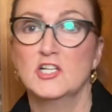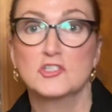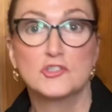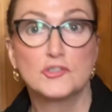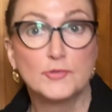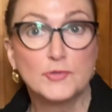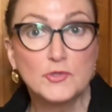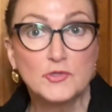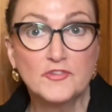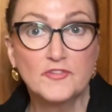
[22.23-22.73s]

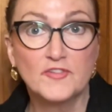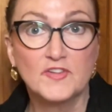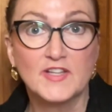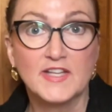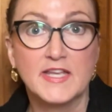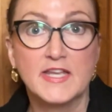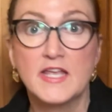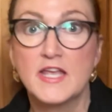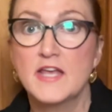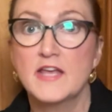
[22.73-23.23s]

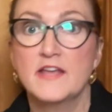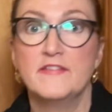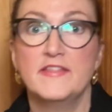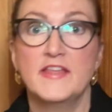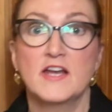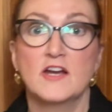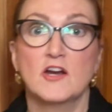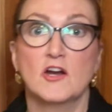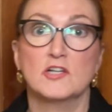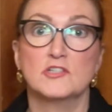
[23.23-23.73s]
Truthfully,
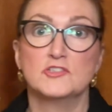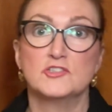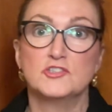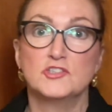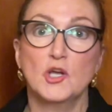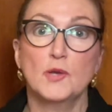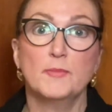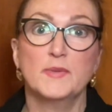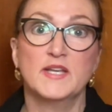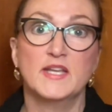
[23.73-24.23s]
there are
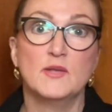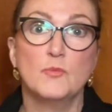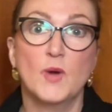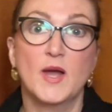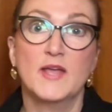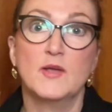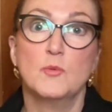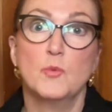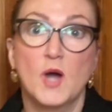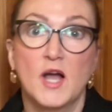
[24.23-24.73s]
so many
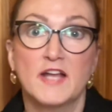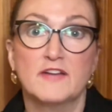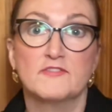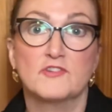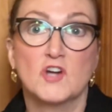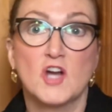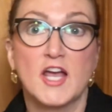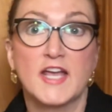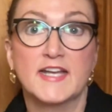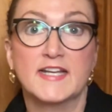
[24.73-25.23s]
white wine
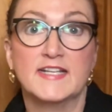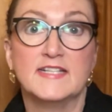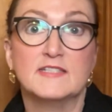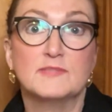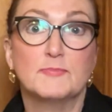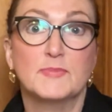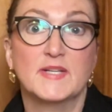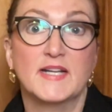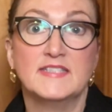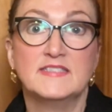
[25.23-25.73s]
varieties,
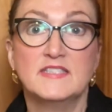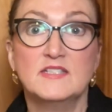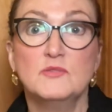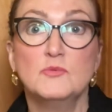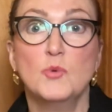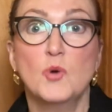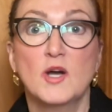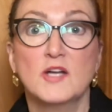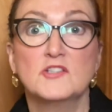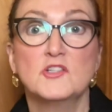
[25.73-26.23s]
but I didn't
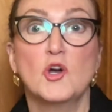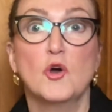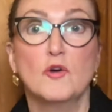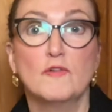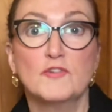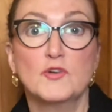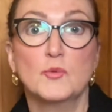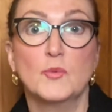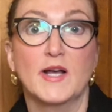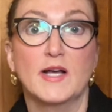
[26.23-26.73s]
want to
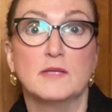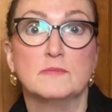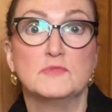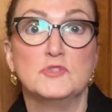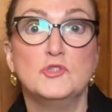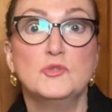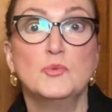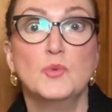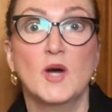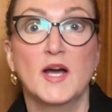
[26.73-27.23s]
overwhelm
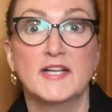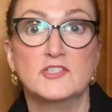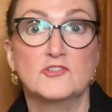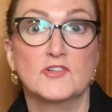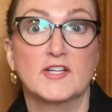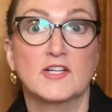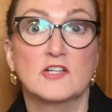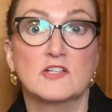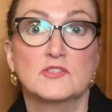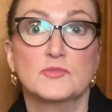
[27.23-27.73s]
new wine
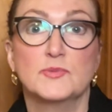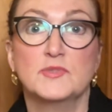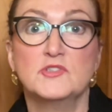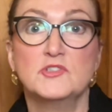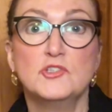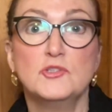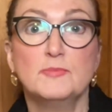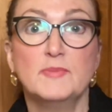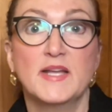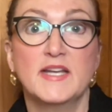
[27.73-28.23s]
drinkers with
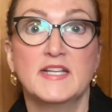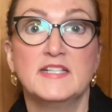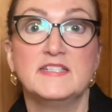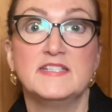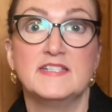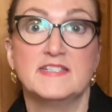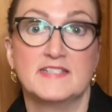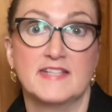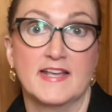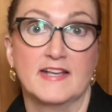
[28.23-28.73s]
too many
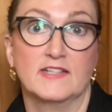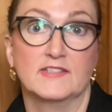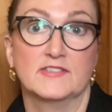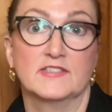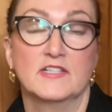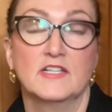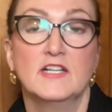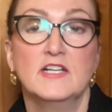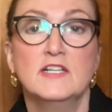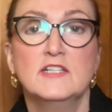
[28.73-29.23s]
details,
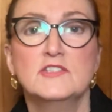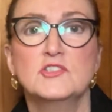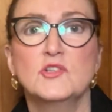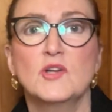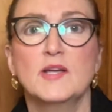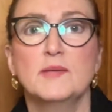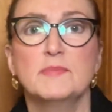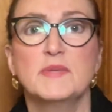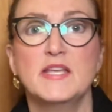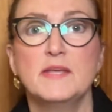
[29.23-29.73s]
so
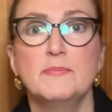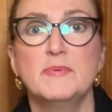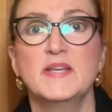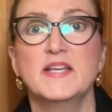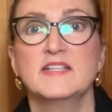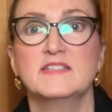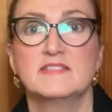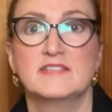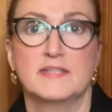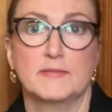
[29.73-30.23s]
I'm keeping
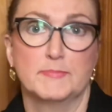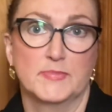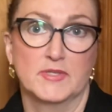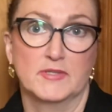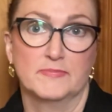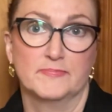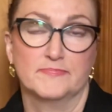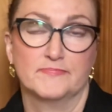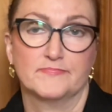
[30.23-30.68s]
it simple.